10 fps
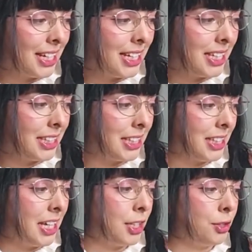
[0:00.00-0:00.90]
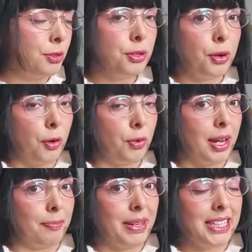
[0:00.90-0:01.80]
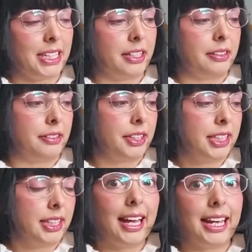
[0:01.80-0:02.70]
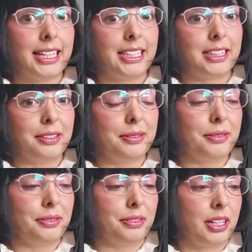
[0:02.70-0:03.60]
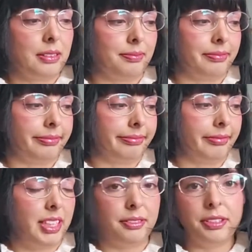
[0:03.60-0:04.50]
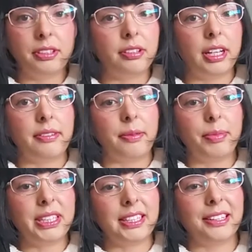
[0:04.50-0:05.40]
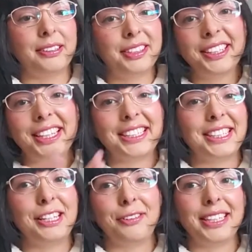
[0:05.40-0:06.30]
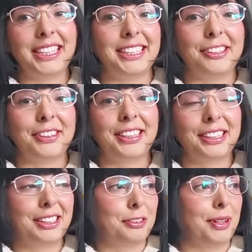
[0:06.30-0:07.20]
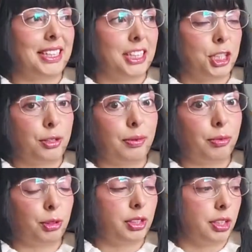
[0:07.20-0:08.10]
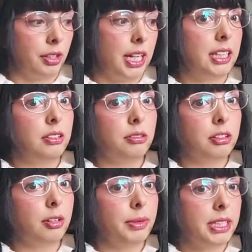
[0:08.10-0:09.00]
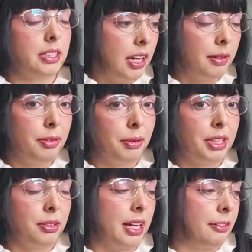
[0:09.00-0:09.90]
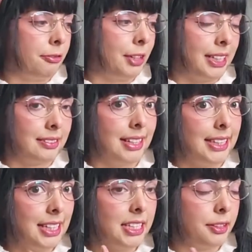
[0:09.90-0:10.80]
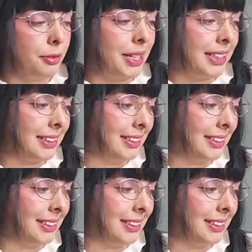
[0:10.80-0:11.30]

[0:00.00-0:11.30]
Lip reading: is, do you own a petticoat? I do. If you don't have a petticoat, the silhouette is not quite achievable, so I do recommend everyone to have one, at least one.